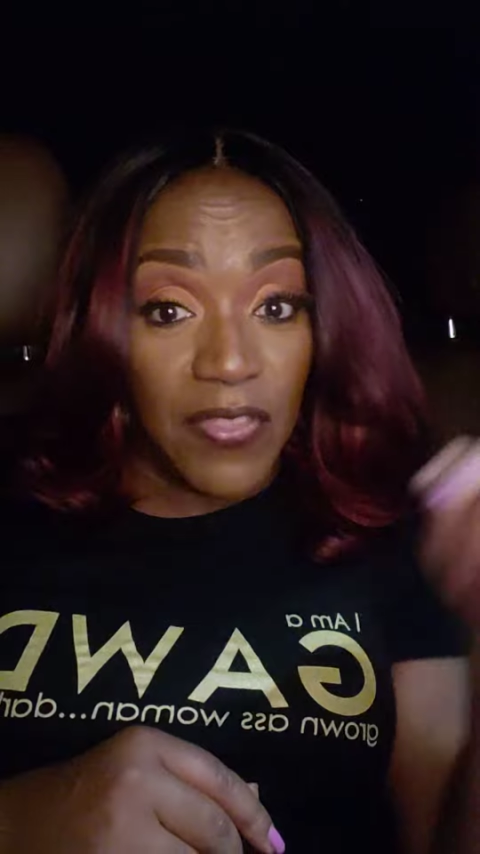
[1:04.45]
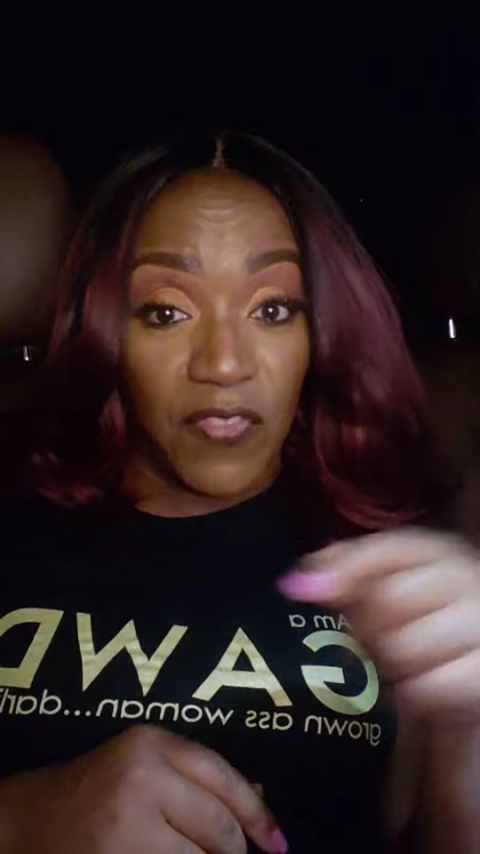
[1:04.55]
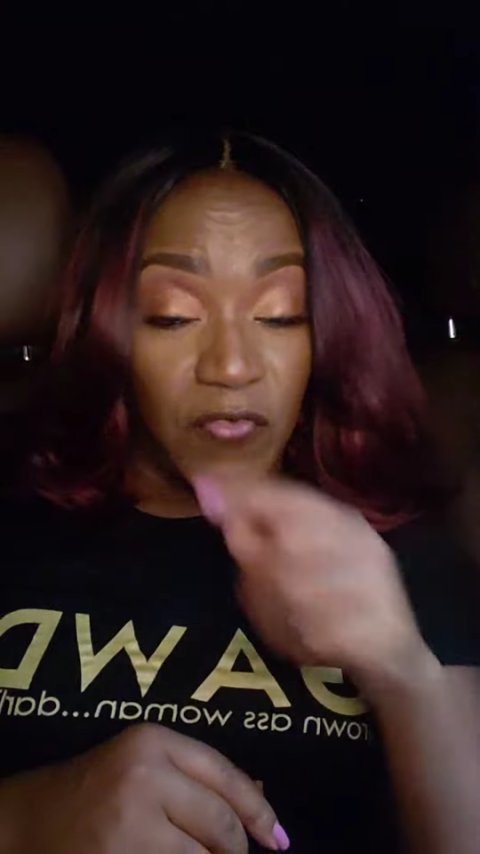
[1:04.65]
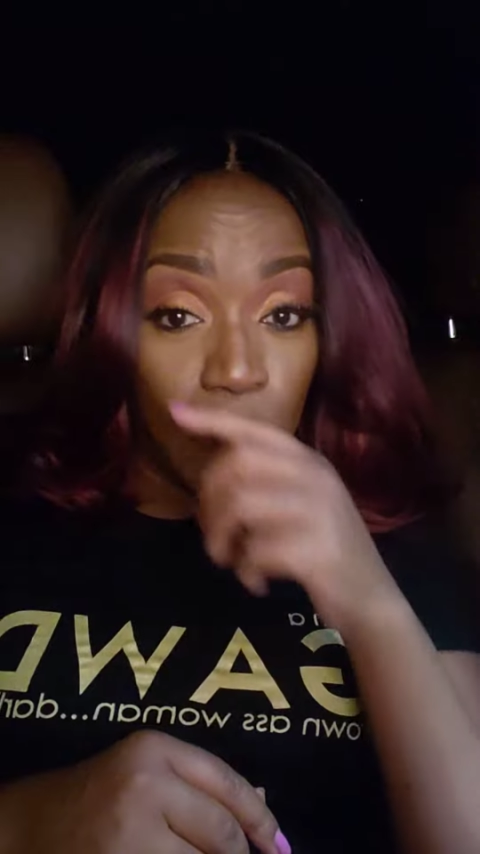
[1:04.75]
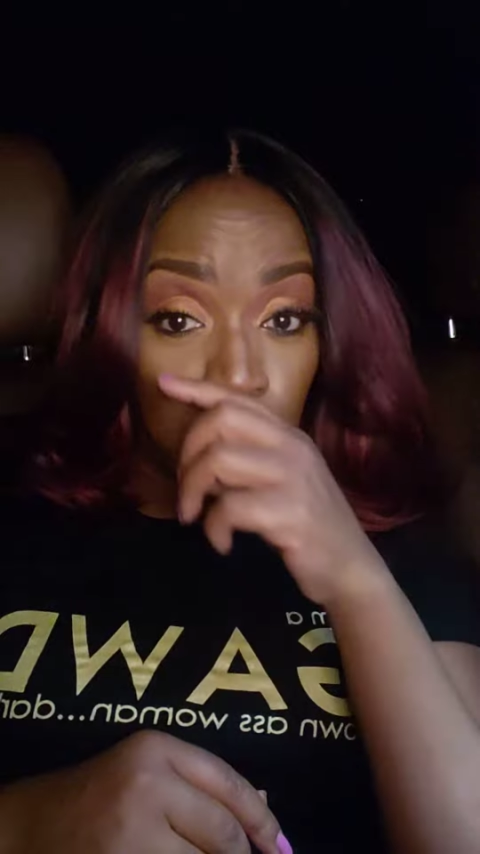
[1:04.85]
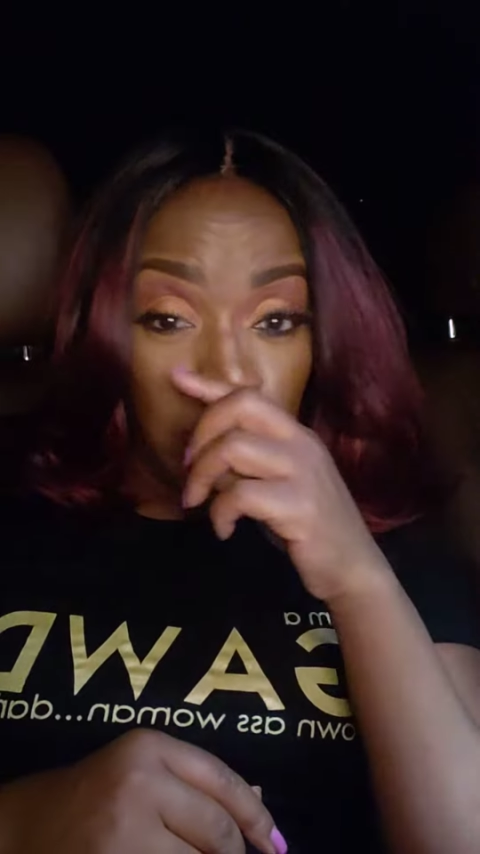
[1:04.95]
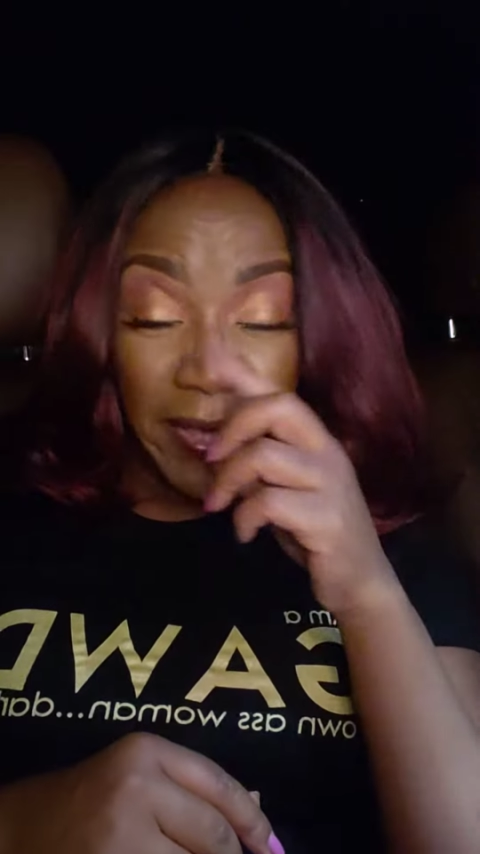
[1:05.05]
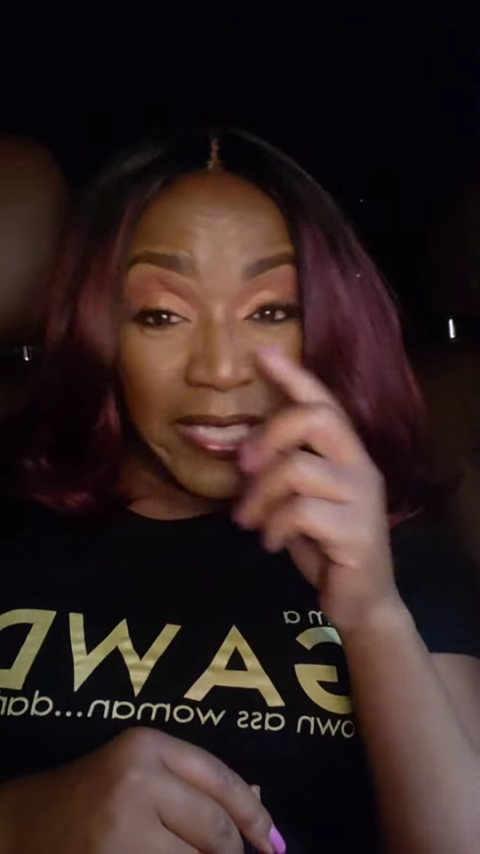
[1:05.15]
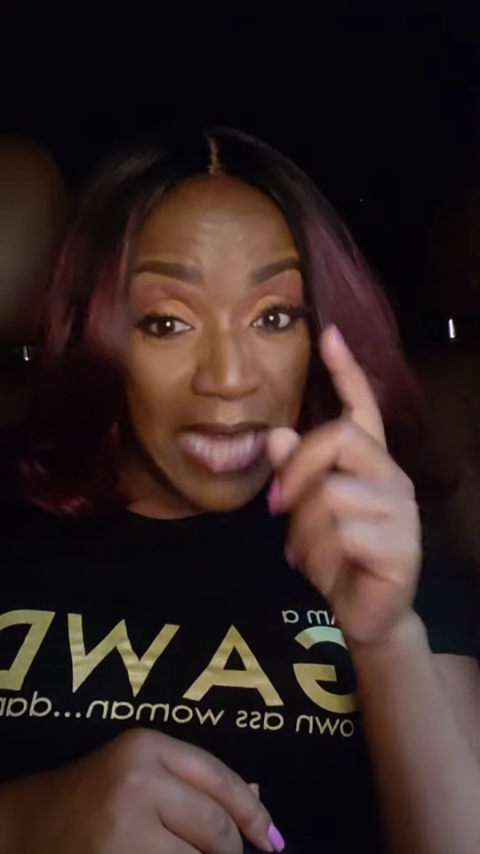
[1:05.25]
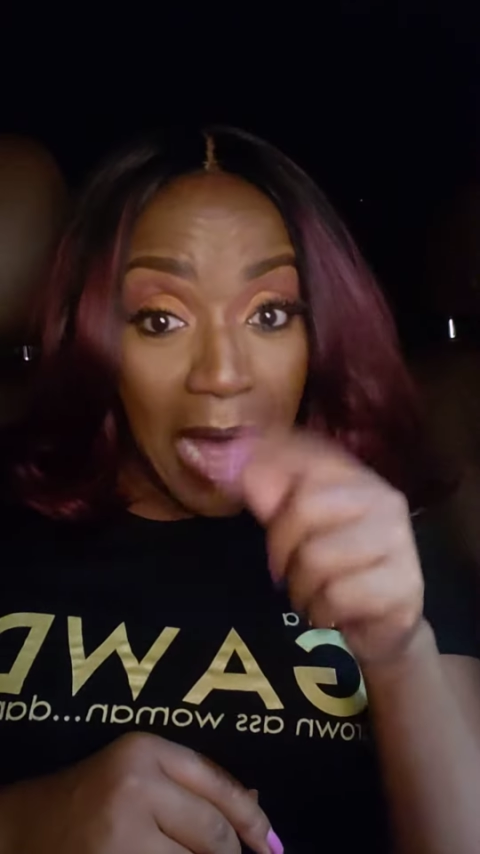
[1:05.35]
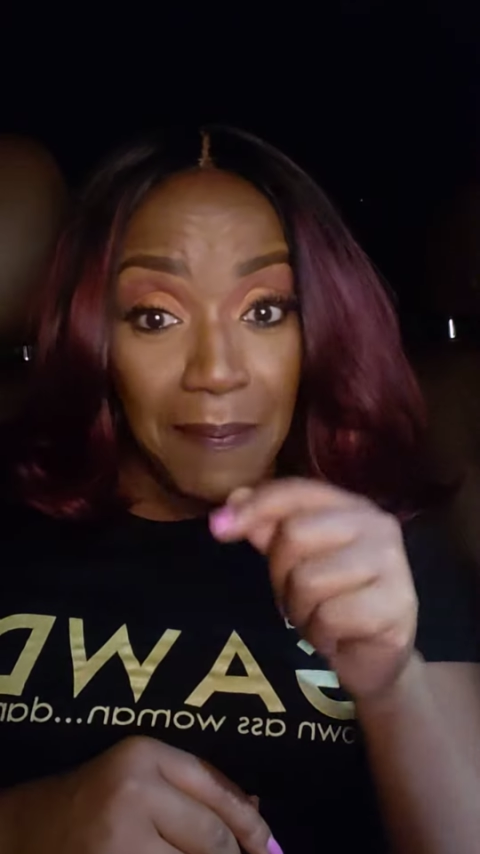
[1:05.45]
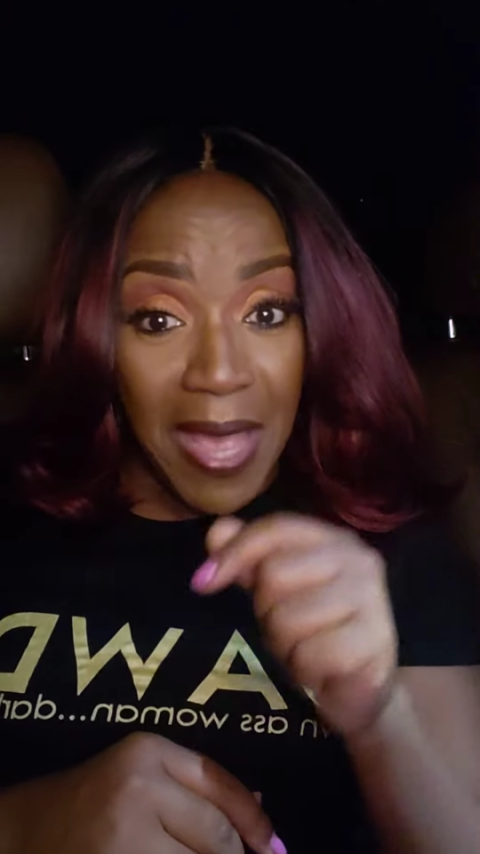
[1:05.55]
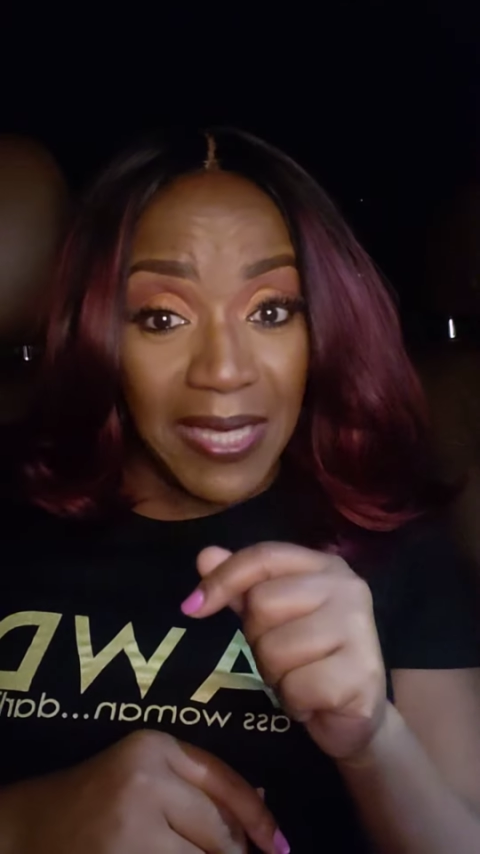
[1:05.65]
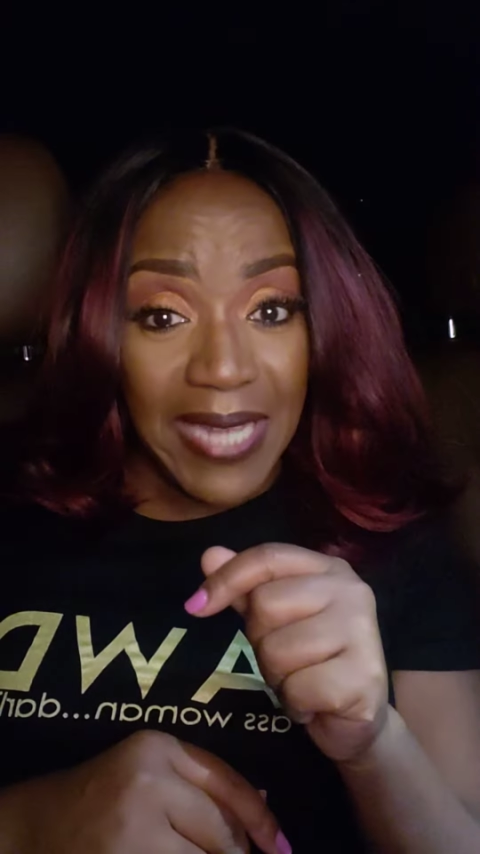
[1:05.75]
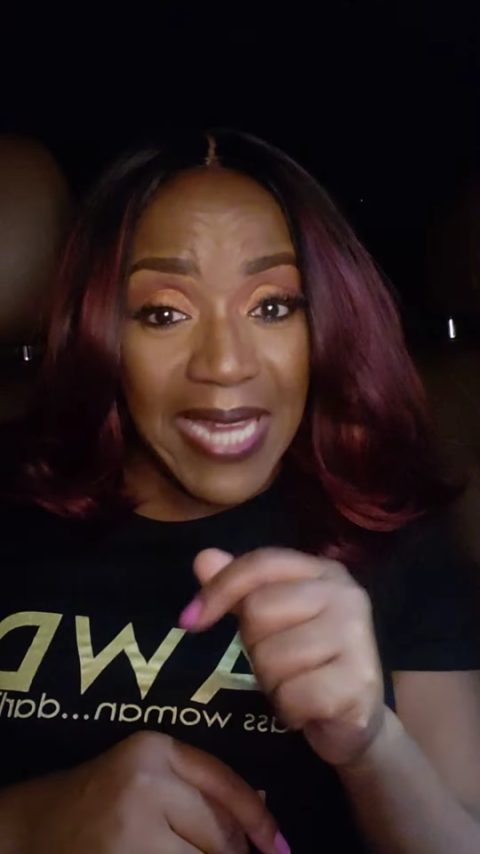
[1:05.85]
other folks will. The
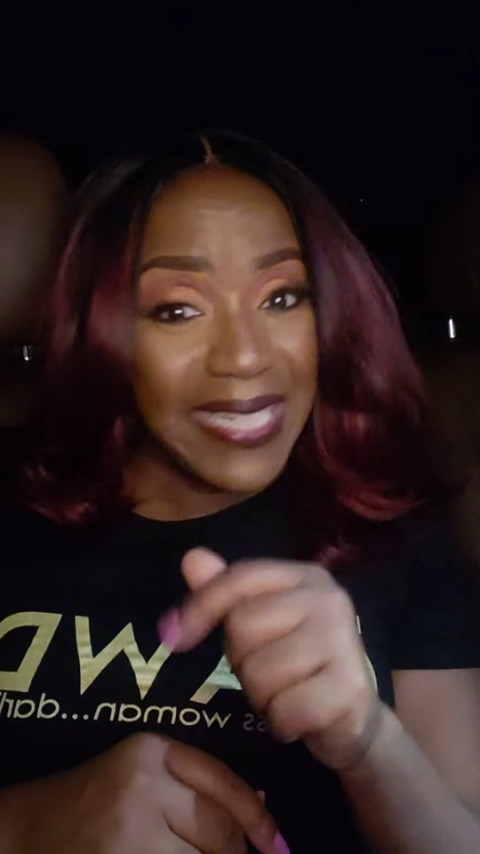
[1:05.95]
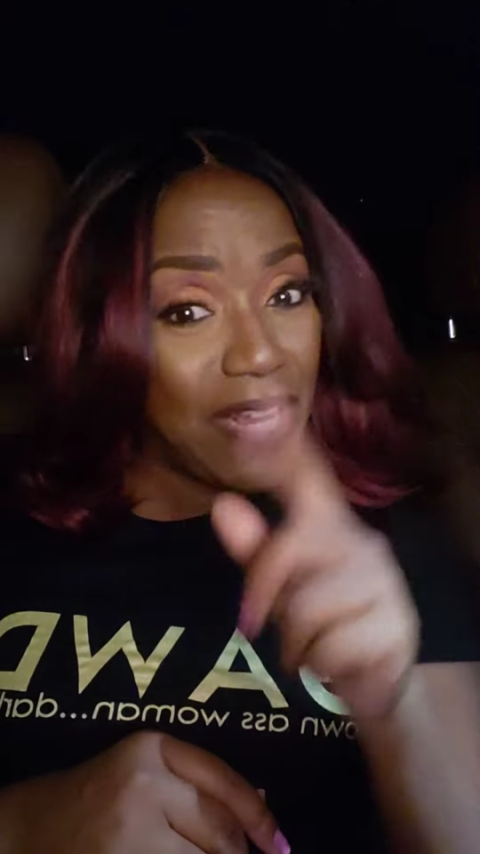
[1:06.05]
non-melanated,